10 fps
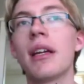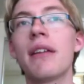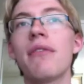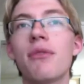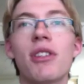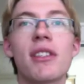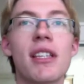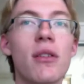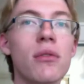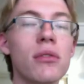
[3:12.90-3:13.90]
even with
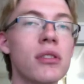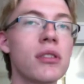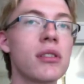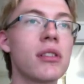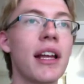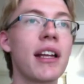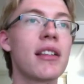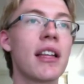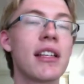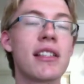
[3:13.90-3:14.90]
sequels,
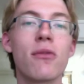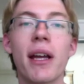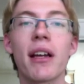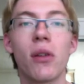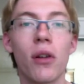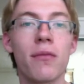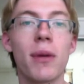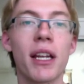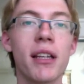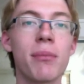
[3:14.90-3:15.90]
they still make a lot of
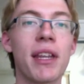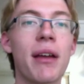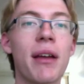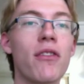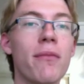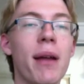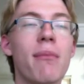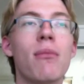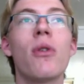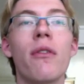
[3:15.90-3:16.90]
money, but they could have
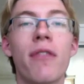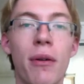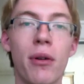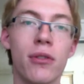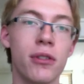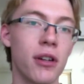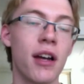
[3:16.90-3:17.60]
made more if they were good.